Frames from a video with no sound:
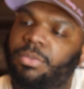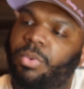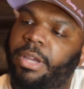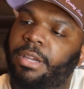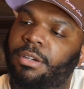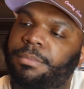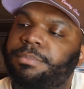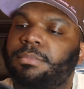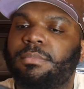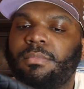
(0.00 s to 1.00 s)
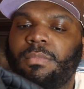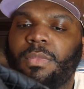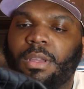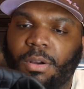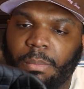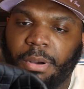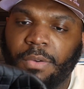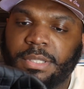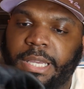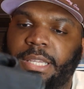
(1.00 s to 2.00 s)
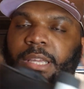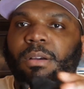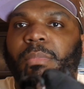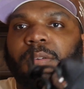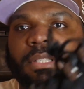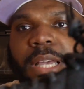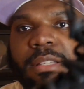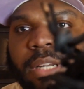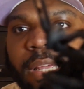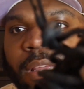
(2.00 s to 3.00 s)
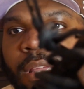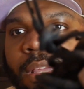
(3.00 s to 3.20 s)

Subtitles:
well on both sides. Yeah, on both sides of that.